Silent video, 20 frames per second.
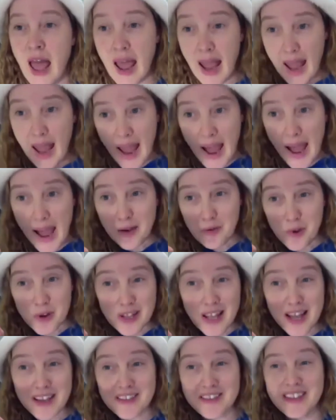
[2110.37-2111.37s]
And one
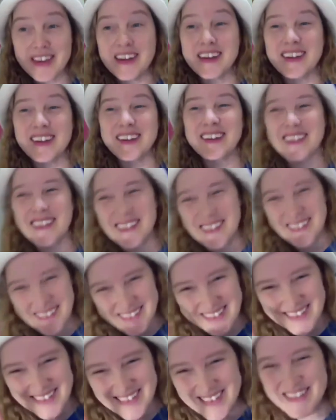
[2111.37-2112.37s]
last thing,
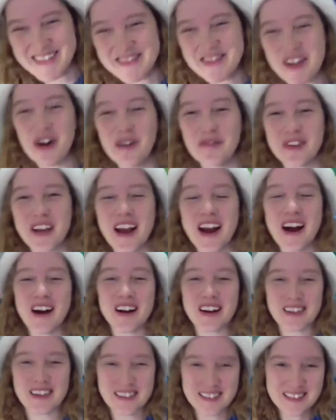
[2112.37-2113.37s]

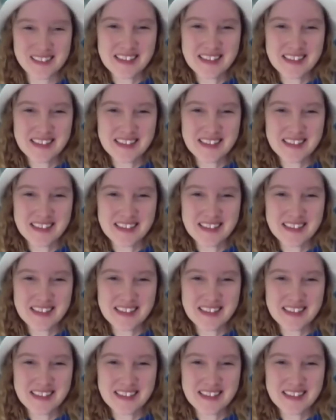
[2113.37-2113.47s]
self-care,